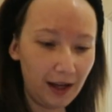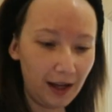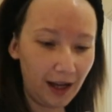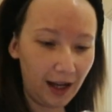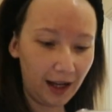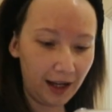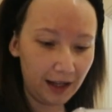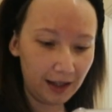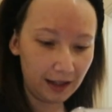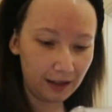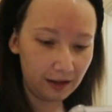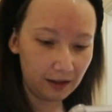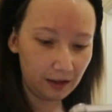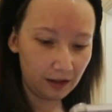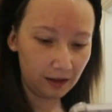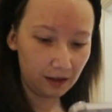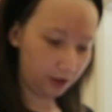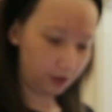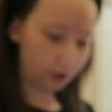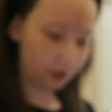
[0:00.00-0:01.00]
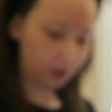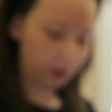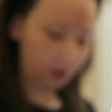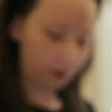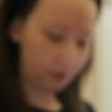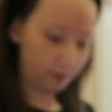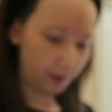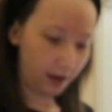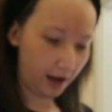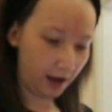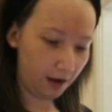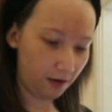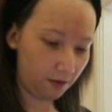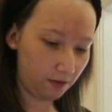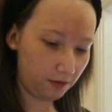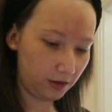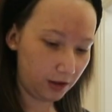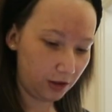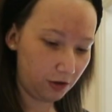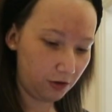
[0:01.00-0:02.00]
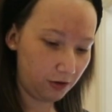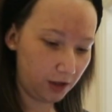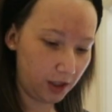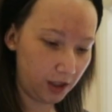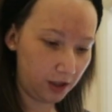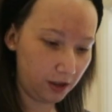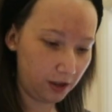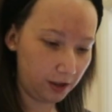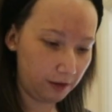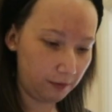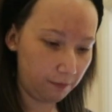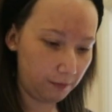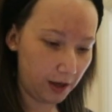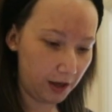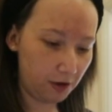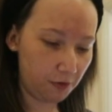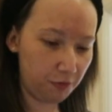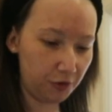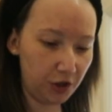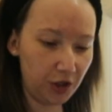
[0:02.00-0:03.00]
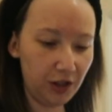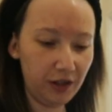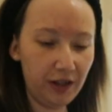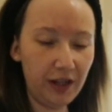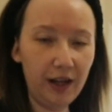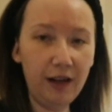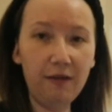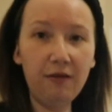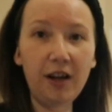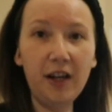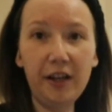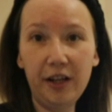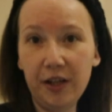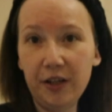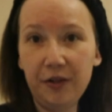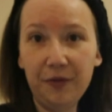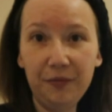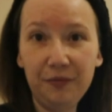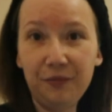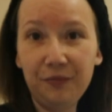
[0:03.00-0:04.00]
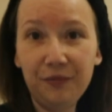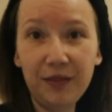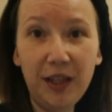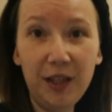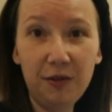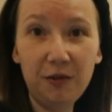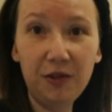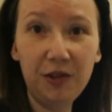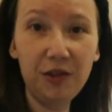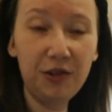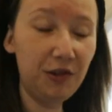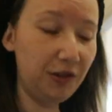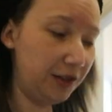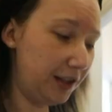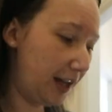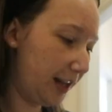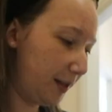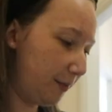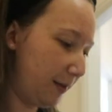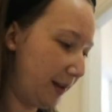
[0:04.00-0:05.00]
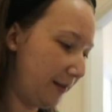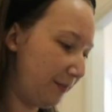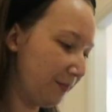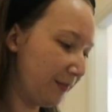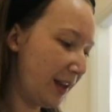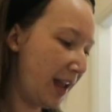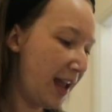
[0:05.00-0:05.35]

and she's just showing me how destroyed her makeup brushes are right now. That's what she's just texted me.